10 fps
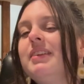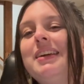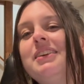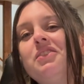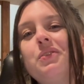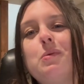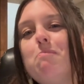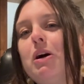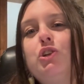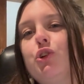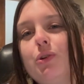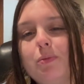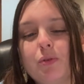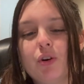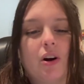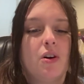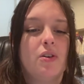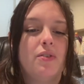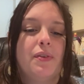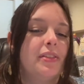in a little mushroom
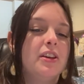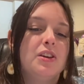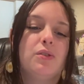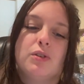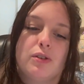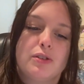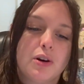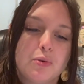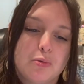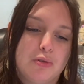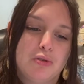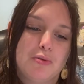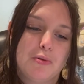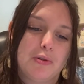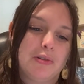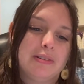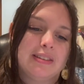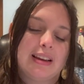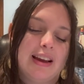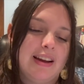grove with the cute little toadstools.
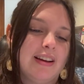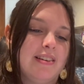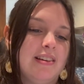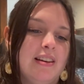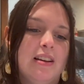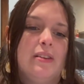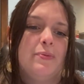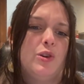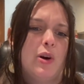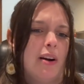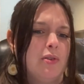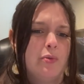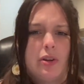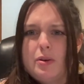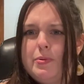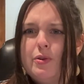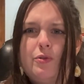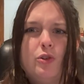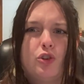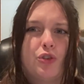And you have a really
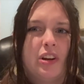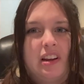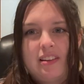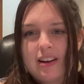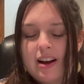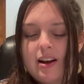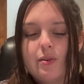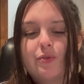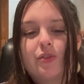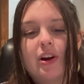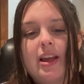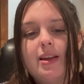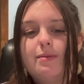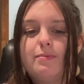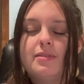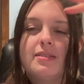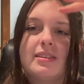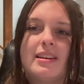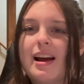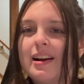beautiful tree that kind of frames
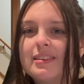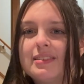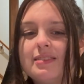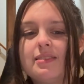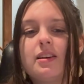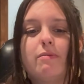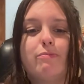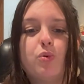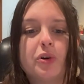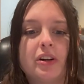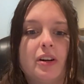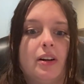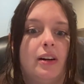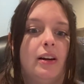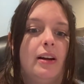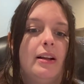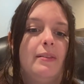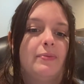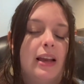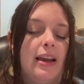and acts as like a border.
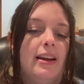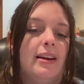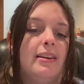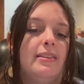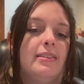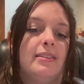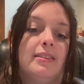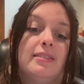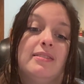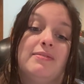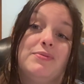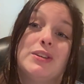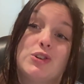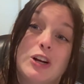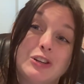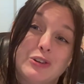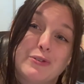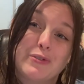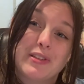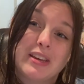And the treasure
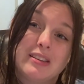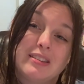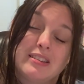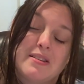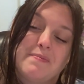for this